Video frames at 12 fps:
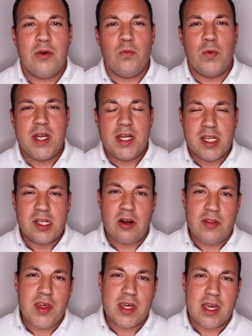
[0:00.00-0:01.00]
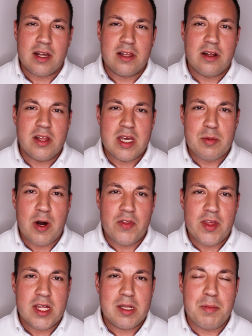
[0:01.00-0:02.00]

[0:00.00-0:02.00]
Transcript: we need to start thinking clearly about this,